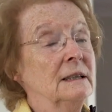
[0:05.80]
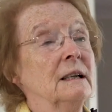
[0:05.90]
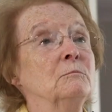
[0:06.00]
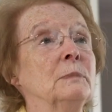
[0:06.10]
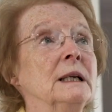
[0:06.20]
and
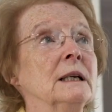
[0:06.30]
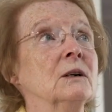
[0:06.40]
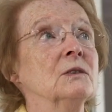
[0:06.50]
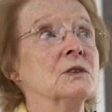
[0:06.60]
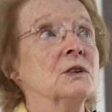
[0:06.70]
I've been in
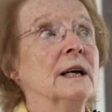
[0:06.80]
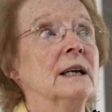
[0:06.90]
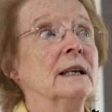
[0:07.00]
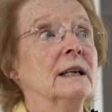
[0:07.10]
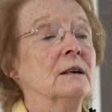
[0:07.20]

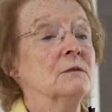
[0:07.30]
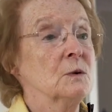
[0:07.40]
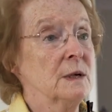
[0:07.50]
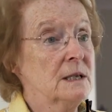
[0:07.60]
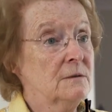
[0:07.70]
Australia now for
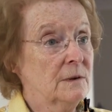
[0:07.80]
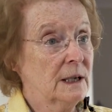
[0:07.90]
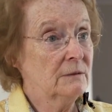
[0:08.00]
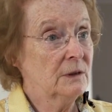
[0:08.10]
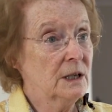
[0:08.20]

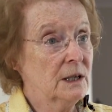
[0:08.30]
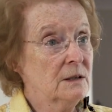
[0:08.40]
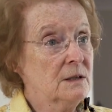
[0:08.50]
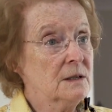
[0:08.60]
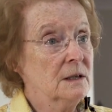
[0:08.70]
25
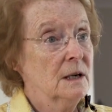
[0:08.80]
years.